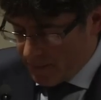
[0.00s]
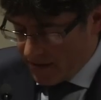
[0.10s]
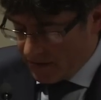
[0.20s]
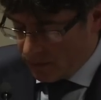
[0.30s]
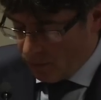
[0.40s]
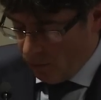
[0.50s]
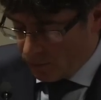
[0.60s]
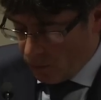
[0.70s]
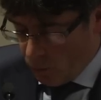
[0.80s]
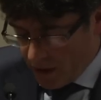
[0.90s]
based
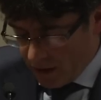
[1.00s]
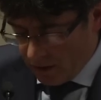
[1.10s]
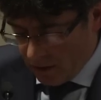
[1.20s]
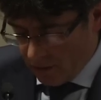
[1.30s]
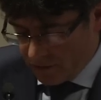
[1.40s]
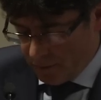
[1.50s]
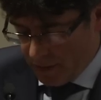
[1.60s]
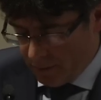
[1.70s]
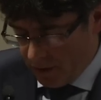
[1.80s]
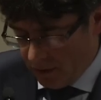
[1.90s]
on the will of the
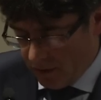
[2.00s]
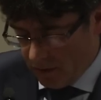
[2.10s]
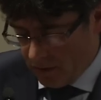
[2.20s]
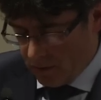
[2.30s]
people.